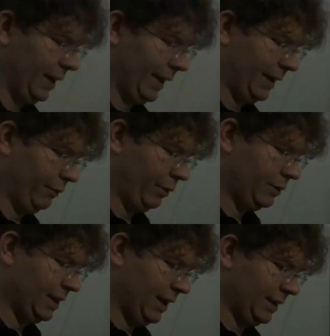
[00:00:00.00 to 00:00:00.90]
I can
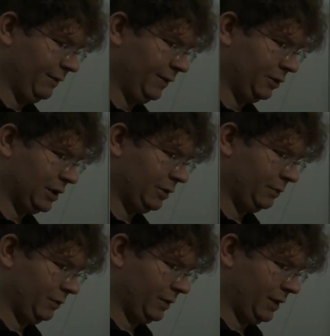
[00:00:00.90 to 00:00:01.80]
rotate the filter
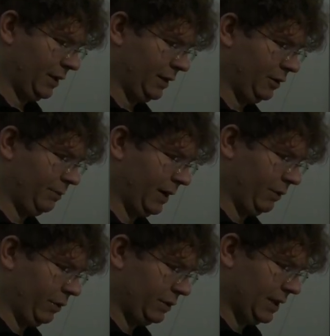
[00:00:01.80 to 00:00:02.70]
and thereby
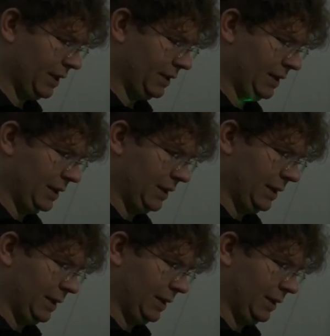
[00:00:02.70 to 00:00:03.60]
rotate the
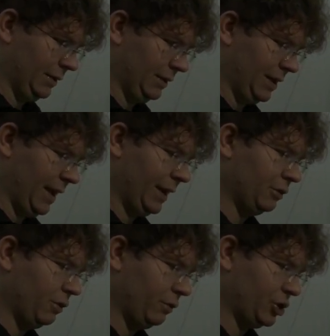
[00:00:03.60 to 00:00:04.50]

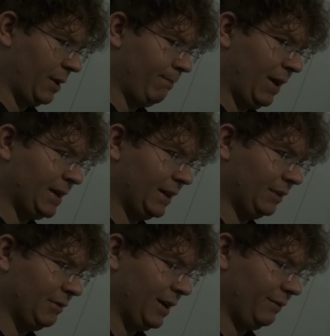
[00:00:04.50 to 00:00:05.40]
angle at which I'm bending the
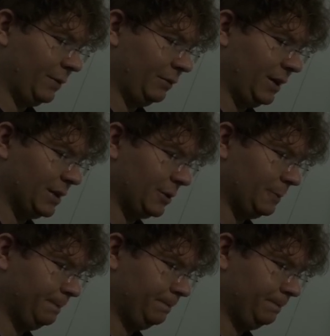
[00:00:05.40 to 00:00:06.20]
light from the laser.